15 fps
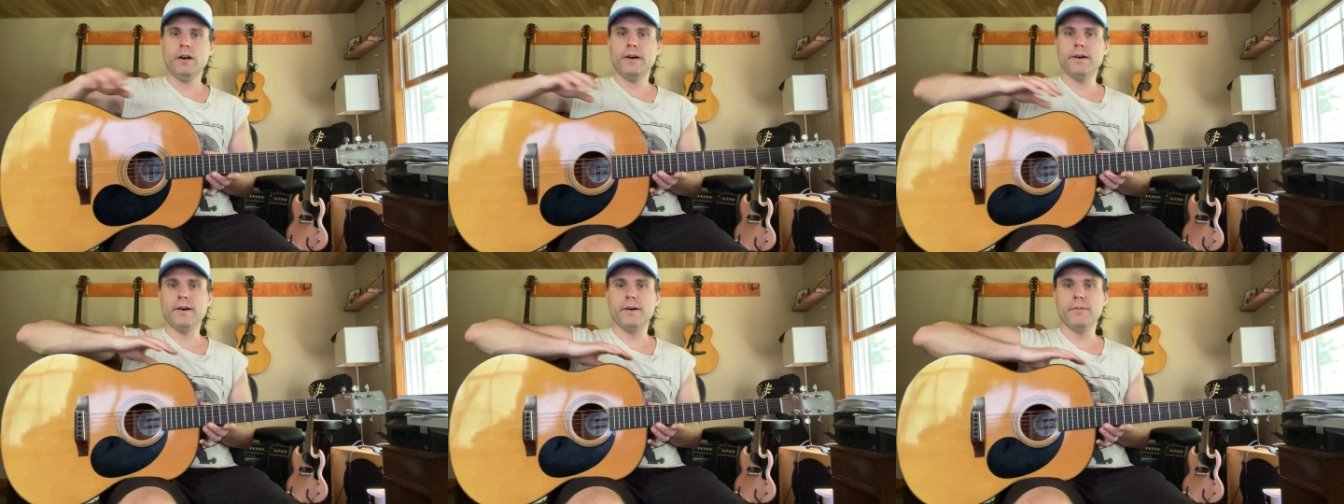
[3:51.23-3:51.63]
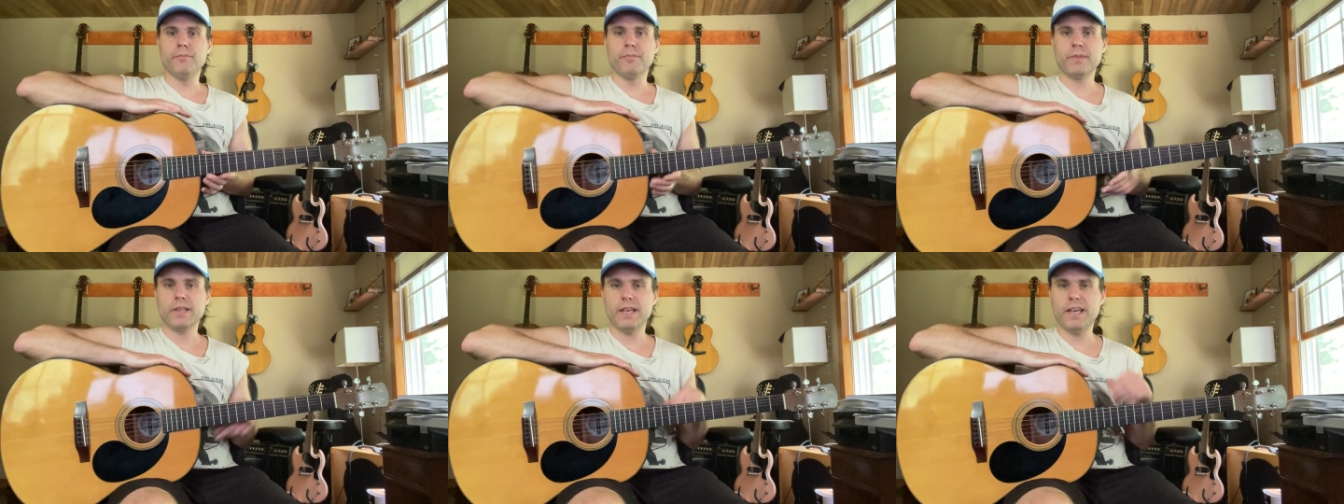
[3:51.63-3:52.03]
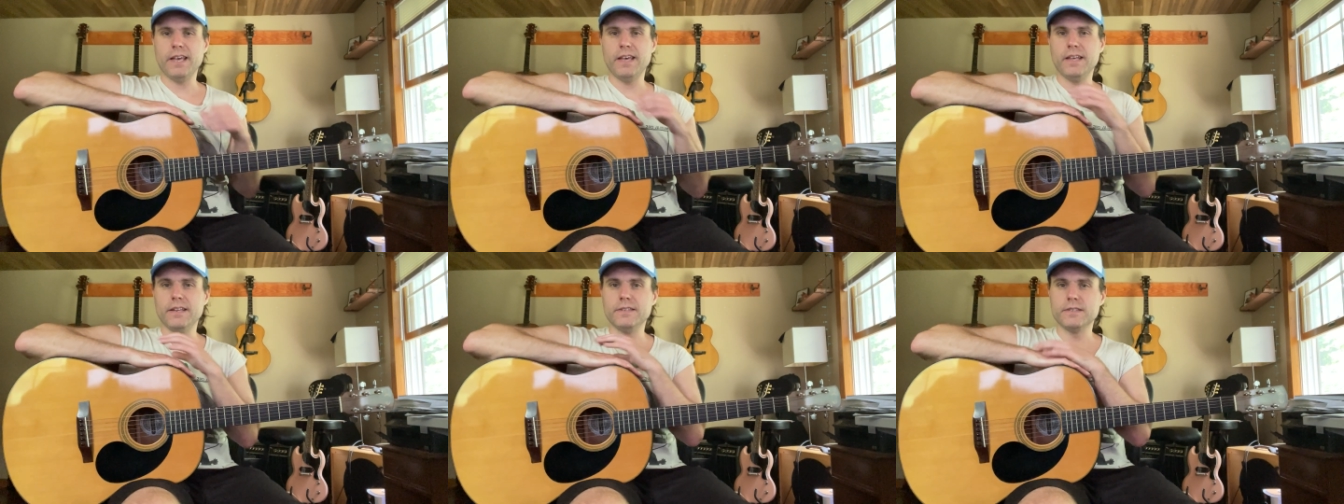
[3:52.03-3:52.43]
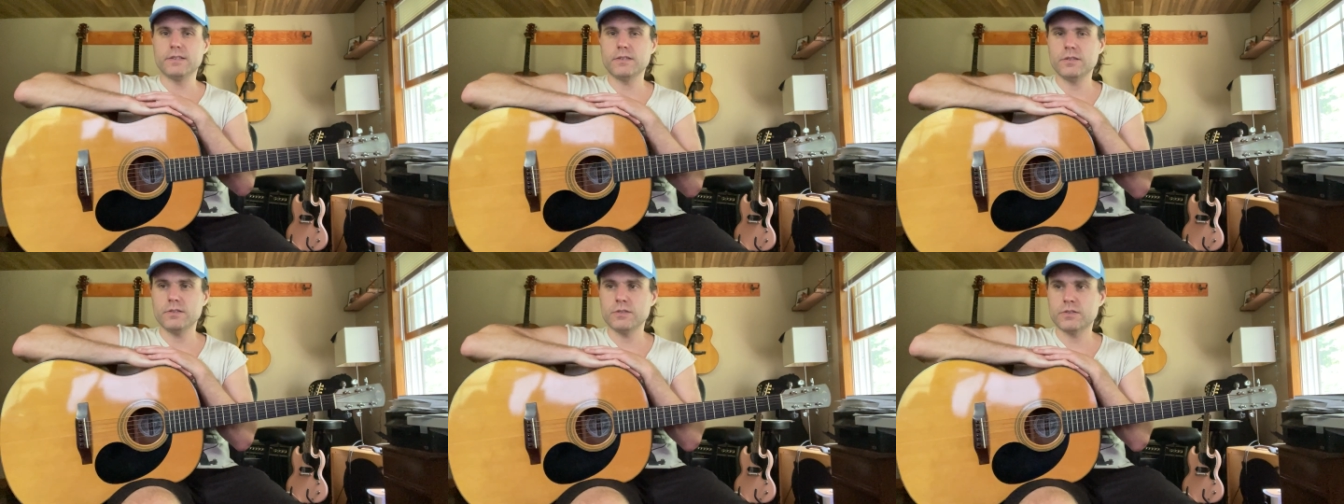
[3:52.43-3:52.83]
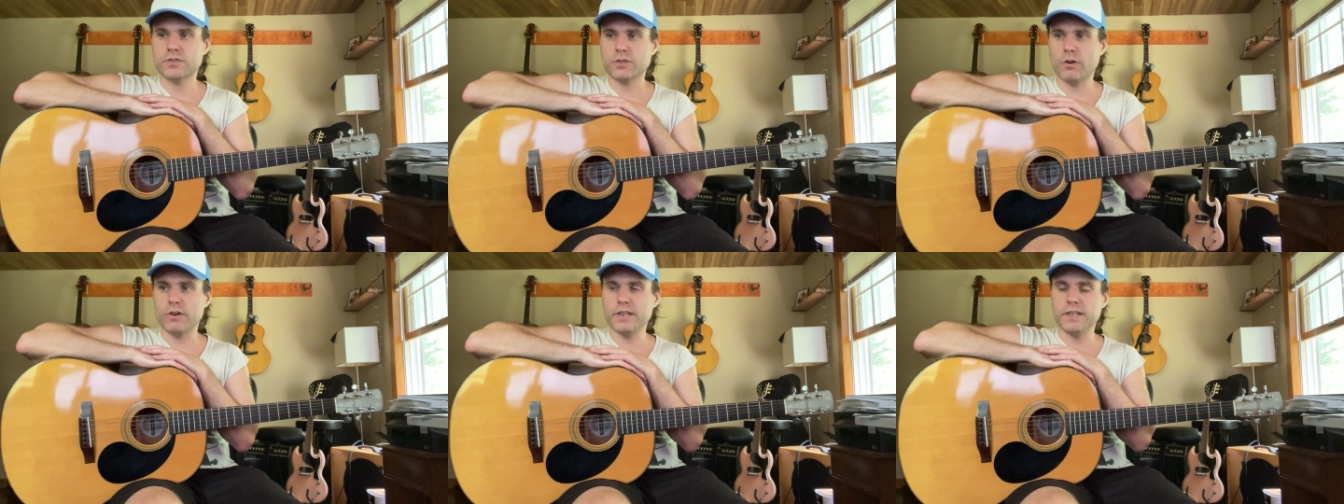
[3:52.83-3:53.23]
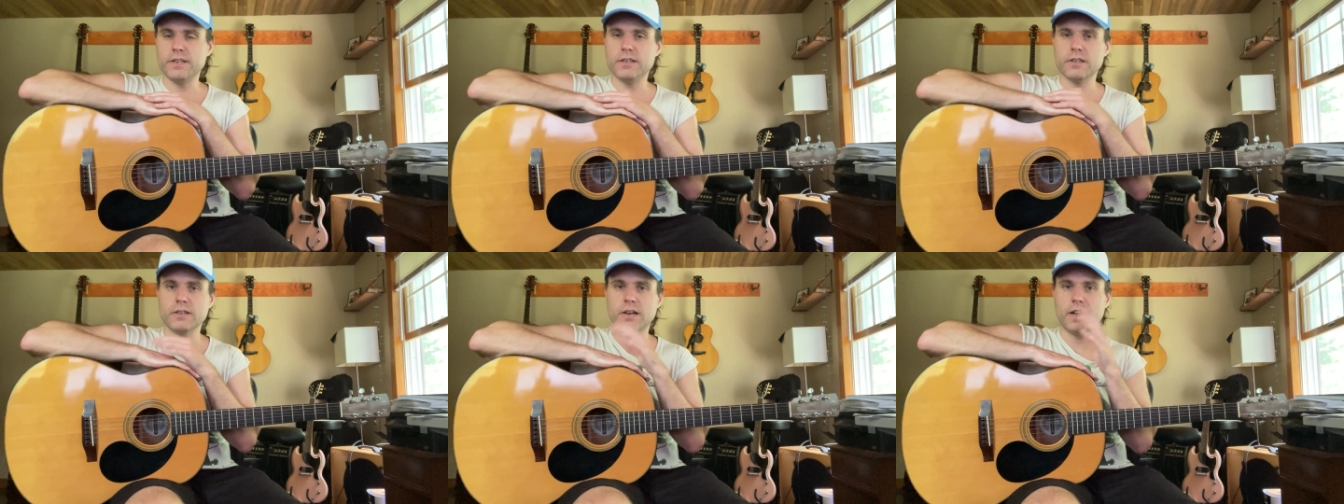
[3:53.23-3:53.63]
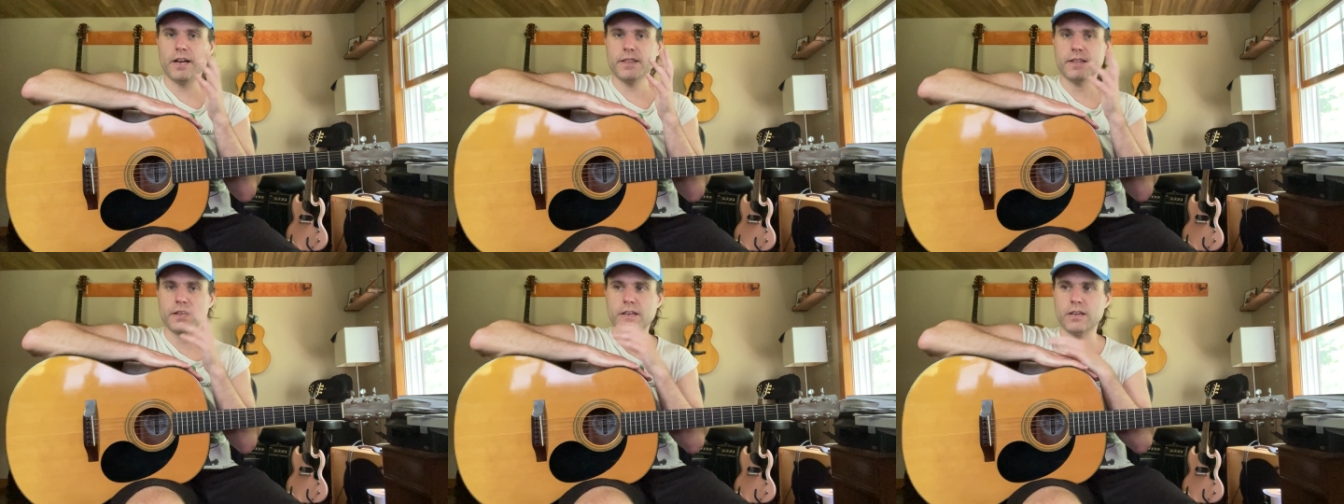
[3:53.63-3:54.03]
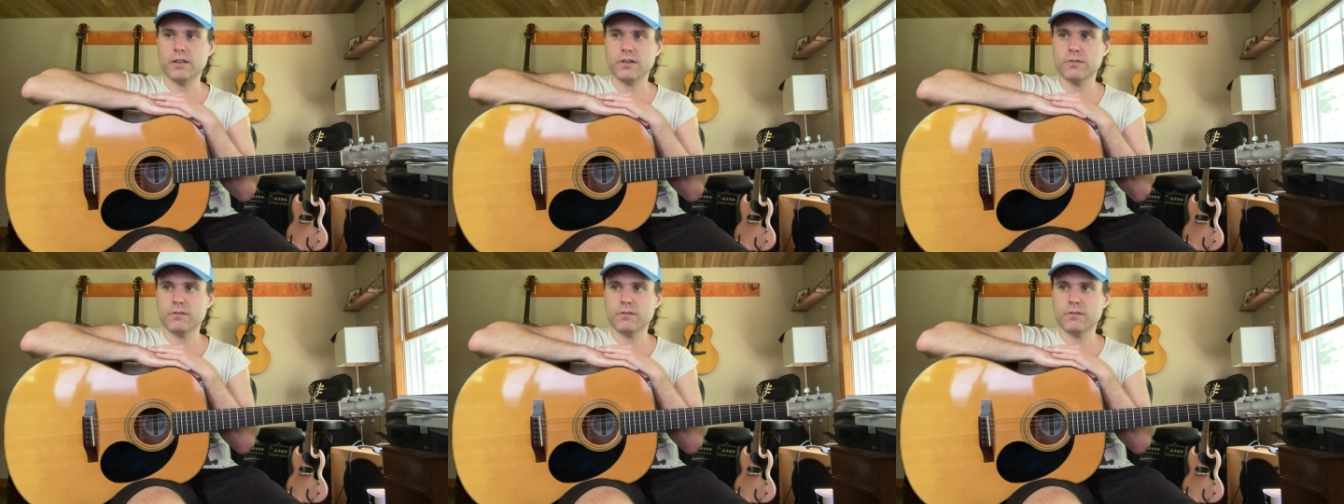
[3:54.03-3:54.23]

and started, I think,